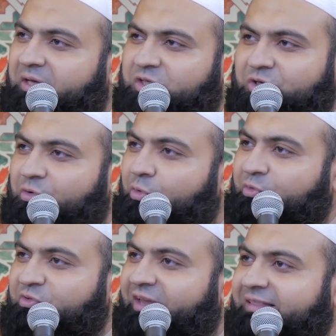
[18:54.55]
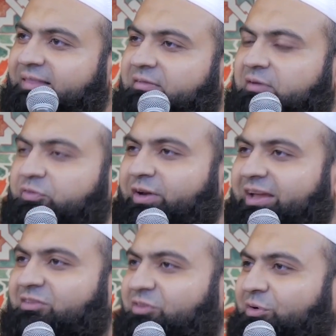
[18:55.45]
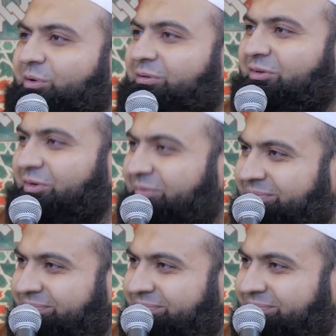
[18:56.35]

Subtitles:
make sure Usayd never forgets you also.